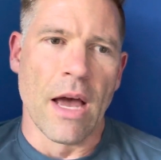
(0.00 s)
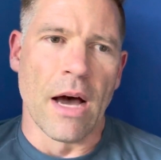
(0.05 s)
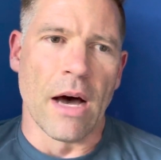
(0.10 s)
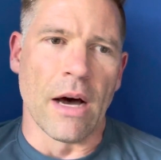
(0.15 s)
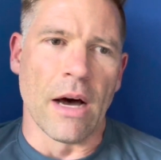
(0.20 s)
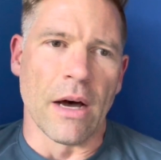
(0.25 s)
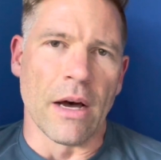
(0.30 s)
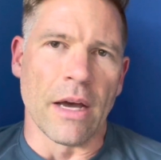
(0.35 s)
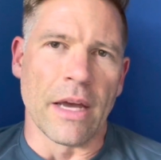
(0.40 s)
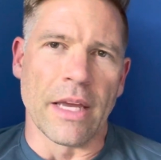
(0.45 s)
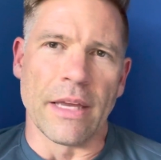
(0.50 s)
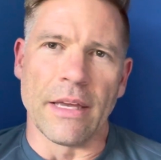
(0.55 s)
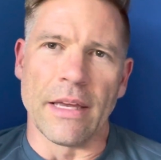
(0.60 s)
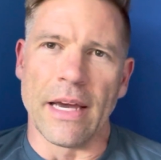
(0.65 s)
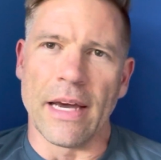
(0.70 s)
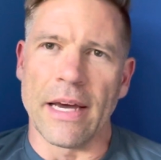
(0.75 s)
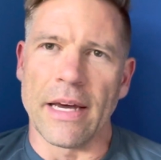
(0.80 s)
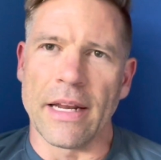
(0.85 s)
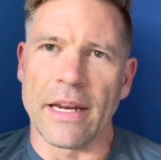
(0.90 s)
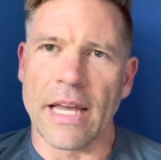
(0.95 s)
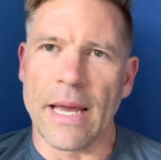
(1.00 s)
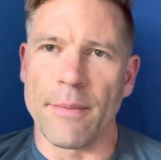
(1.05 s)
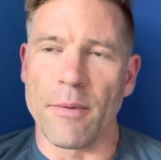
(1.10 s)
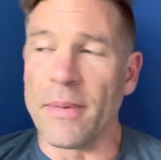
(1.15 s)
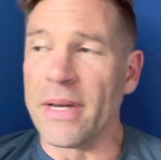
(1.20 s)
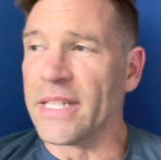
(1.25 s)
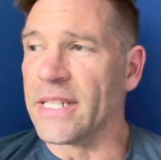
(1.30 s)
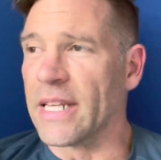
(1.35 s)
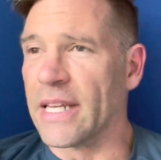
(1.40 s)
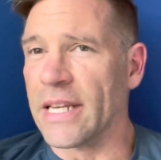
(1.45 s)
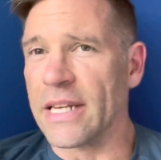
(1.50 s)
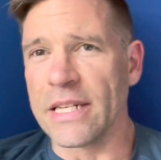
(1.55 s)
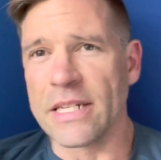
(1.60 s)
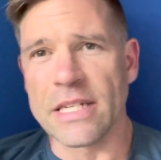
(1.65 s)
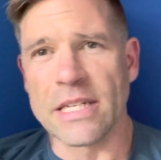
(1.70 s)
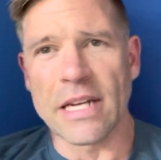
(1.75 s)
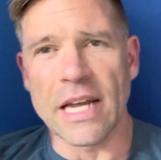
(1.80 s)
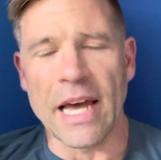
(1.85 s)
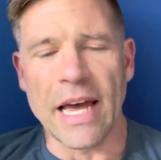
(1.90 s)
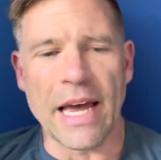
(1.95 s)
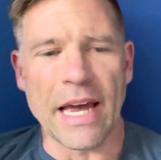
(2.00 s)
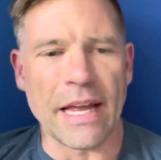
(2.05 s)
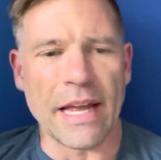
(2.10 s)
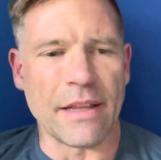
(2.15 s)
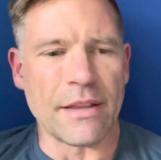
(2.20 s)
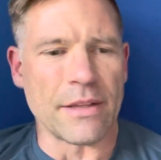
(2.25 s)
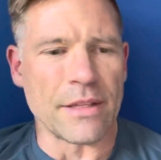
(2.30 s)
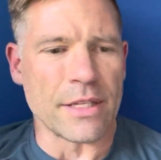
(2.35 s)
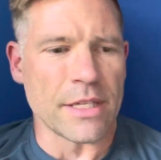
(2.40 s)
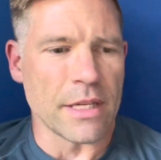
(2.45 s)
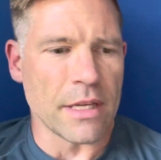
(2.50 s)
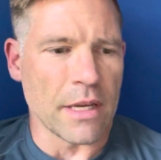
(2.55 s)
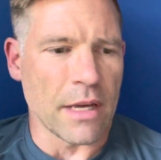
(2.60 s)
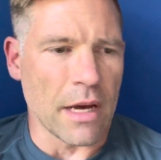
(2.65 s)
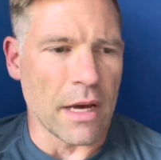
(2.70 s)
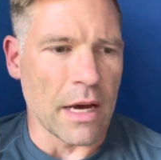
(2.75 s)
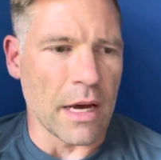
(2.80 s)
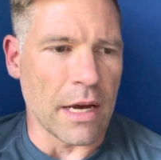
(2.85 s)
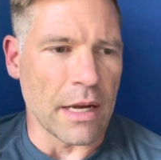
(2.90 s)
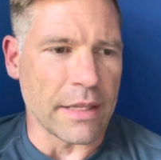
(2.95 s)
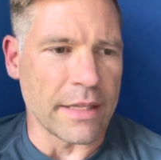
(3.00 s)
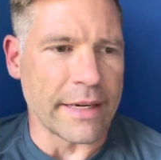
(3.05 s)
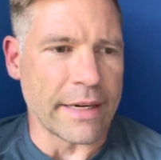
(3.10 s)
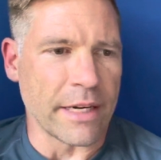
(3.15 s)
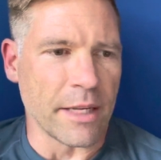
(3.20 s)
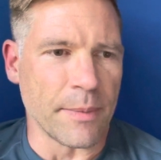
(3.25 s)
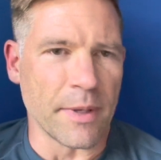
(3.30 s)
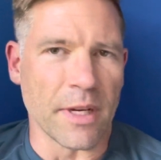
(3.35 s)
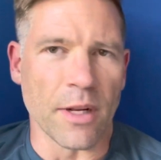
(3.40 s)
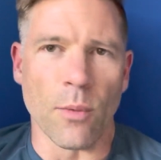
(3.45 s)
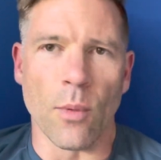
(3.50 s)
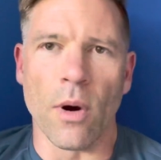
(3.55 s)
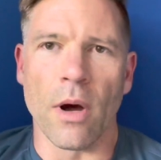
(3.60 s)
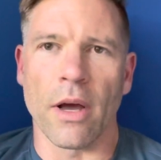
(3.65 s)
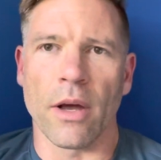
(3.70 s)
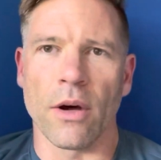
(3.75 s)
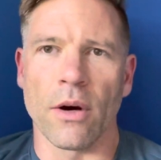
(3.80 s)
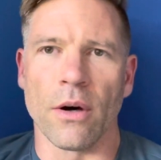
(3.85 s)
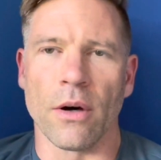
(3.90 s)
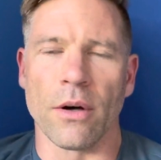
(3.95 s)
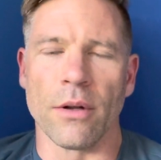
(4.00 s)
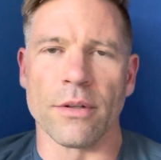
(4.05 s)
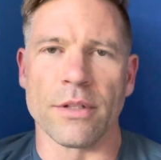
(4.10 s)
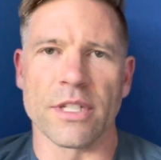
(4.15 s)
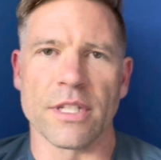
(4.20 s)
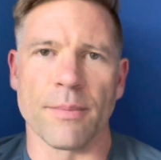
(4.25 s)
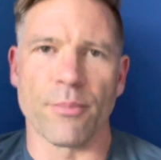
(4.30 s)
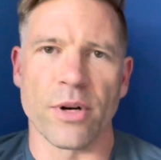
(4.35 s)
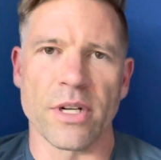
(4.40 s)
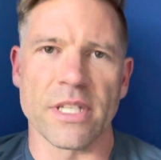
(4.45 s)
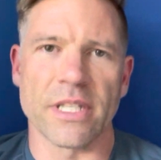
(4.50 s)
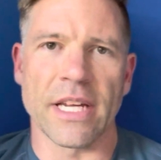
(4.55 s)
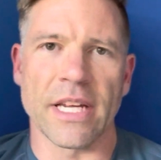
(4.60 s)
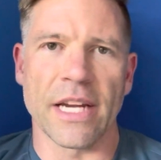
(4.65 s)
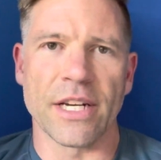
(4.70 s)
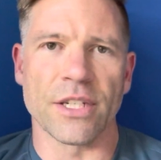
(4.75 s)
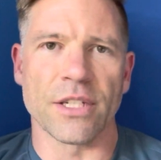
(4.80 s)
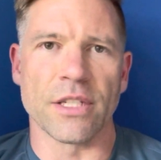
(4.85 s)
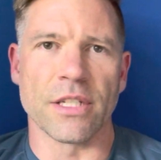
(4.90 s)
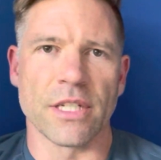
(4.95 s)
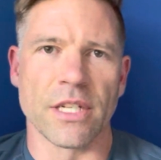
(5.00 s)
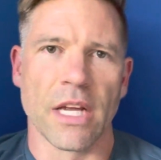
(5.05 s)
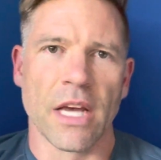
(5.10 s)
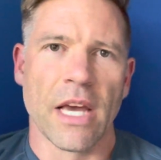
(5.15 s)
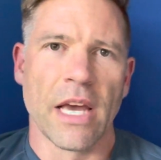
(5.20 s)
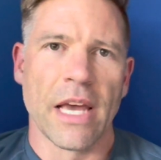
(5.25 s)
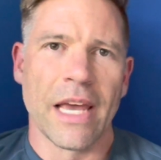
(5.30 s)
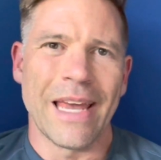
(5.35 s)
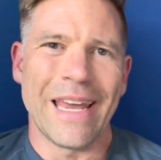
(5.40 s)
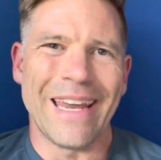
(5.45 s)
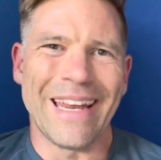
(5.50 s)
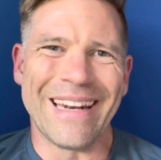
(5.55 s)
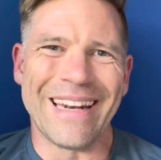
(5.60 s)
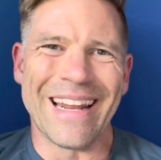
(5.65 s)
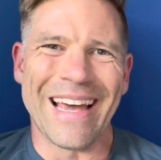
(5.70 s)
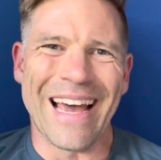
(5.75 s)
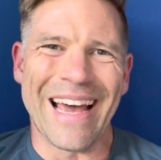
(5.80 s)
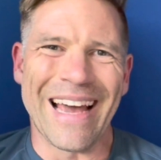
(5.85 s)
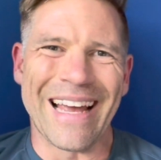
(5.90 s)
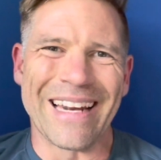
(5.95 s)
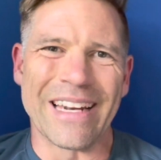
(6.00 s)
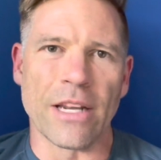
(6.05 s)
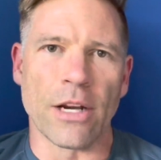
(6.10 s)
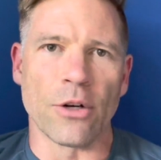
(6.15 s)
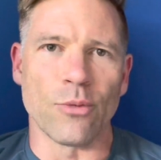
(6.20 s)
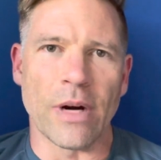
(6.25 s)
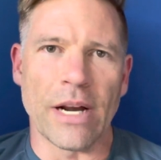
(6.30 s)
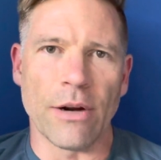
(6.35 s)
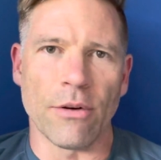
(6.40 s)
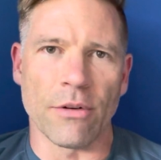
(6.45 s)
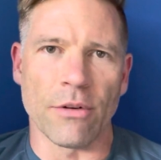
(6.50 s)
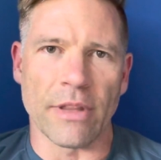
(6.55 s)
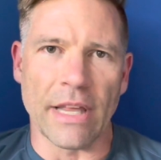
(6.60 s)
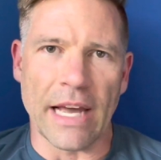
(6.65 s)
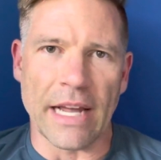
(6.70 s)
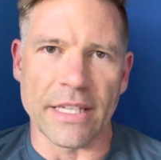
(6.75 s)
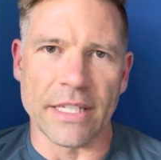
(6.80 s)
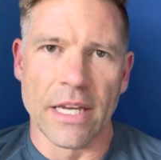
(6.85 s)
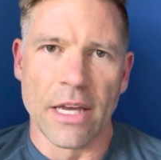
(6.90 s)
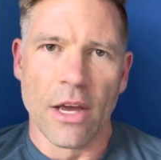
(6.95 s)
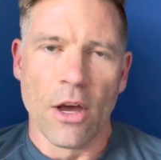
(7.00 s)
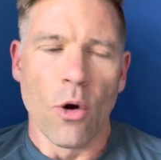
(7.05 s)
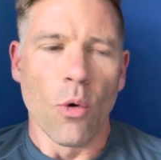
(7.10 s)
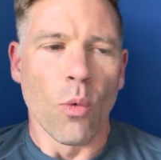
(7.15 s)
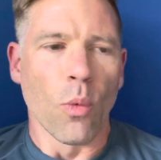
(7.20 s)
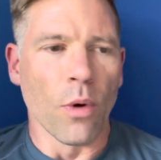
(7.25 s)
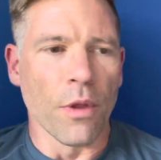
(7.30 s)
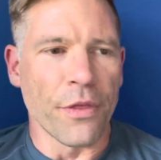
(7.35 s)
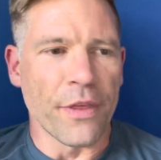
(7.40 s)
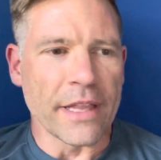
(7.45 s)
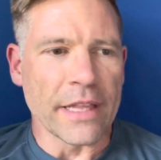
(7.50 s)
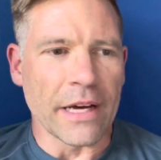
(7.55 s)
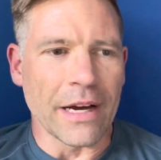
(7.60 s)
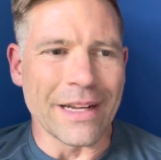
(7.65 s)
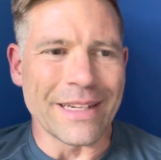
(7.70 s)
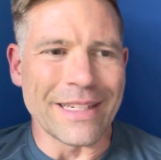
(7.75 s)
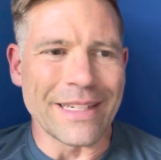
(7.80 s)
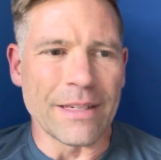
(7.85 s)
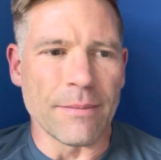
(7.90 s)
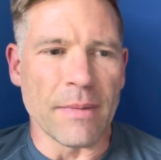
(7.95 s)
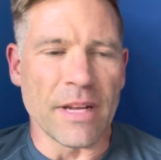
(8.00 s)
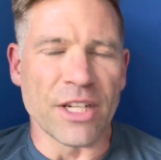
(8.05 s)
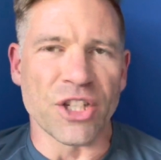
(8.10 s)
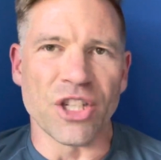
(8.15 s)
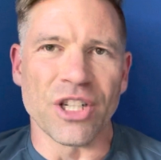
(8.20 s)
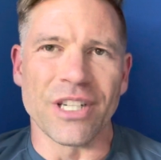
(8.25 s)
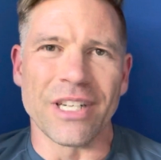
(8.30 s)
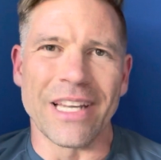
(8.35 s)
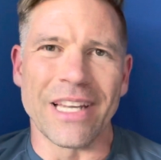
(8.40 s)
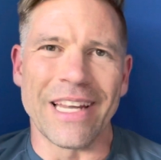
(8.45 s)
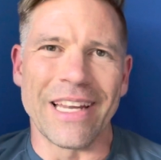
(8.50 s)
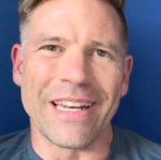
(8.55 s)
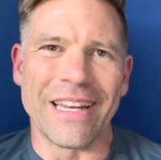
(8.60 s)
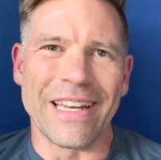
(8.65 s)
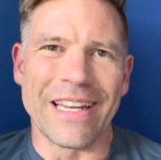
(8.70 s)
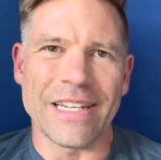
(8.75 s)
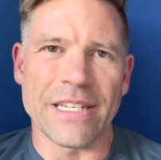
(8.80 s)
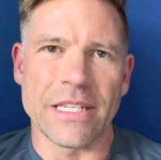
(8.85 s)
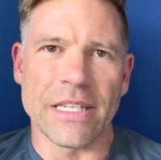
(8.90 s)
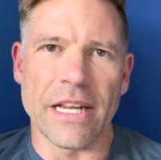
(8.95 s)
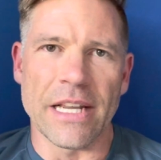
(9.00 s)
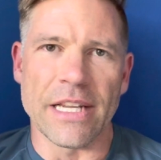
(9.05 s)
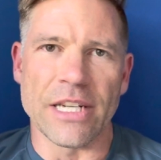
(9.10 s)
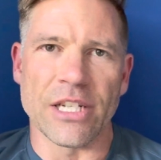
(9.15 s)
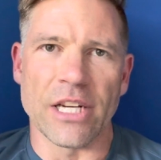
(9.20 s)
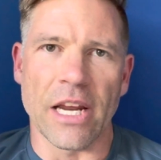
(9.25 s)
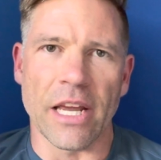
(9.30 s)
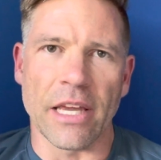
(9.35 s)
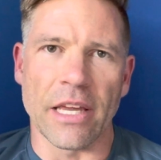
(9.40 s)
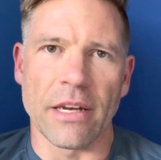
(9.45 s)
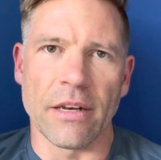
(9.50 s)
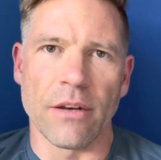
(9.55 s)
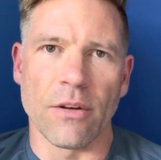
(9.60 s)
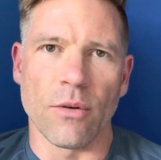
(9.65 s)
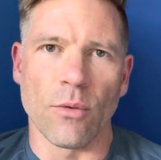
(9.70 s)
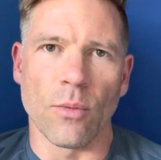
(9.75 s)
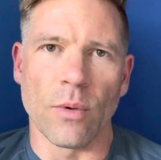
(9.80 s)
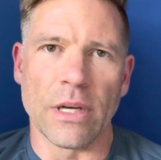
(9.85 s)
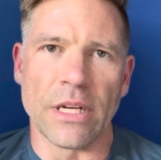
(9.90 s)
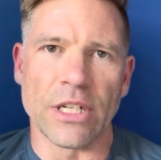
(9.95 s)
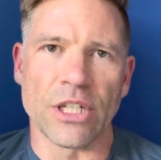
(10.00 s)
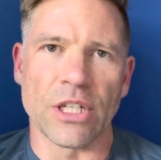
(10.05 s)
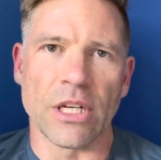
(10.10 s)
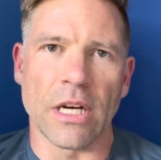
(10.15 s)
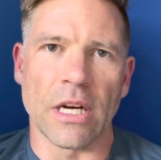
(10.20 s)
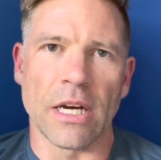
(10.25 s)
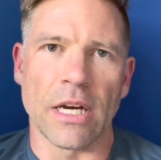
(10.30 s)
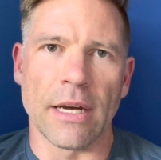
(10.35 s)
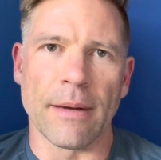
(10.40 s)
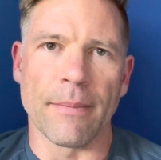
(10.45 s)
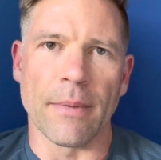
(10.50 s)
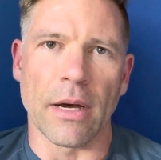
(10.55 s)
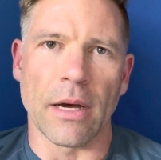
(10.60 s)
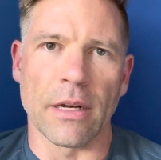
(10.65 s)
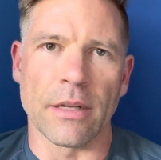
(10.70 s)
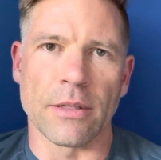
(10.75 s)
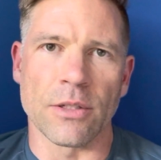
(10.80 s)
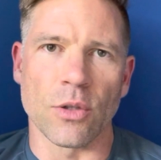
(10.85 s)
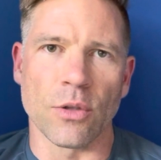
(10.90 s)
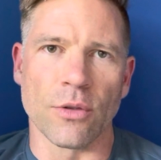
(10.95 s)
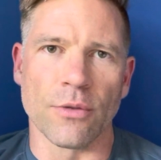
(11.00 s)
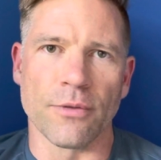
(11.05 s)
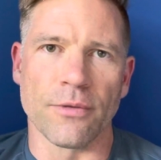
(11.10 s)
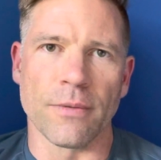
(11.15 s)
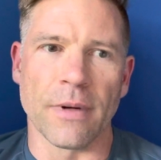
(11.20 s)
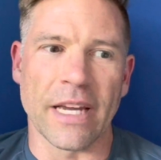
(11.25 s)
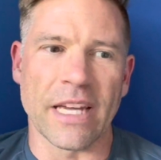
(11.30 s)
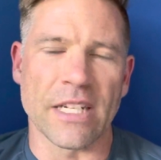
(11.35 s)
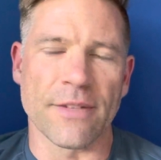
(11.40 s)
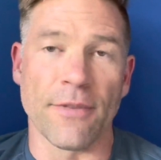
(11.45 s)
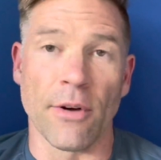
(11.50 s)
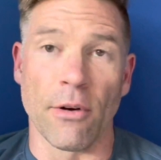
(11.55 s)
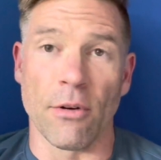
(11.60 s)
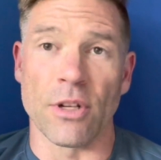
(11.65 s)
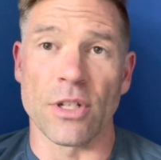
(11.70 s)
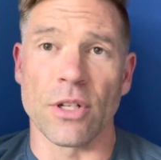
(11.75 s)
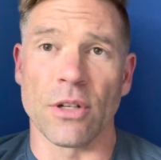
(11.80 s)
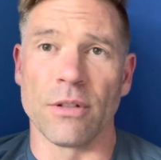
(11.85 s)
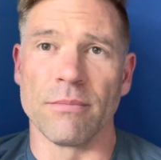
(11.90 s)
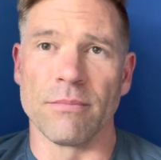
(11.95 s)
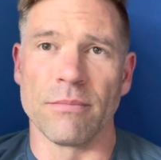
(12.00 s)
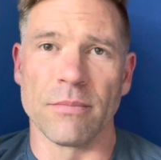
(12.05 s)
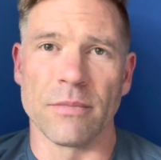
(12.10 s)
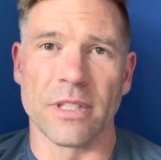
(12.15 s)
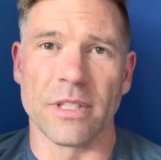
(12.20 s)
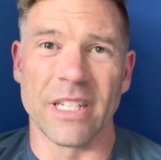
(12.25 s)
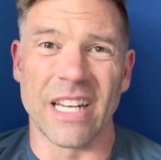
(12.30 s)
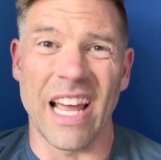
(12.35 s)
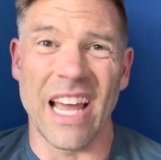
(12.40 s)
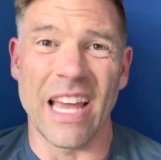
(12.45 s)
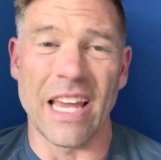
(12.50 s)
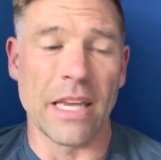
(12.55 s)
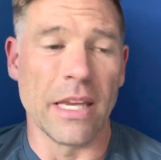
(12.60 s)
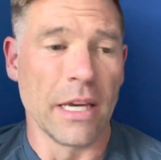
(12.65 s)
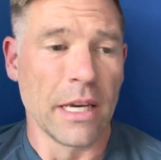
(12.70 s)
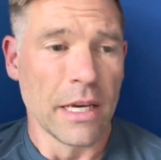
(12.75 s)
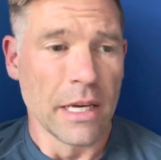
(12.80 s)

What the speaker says: I had a couple of meetings and did a little bit of work on some presentations in and around that. One thing that I didn't mention in yesterday's check-in, which I'm going to sort of, I guess, focus on today,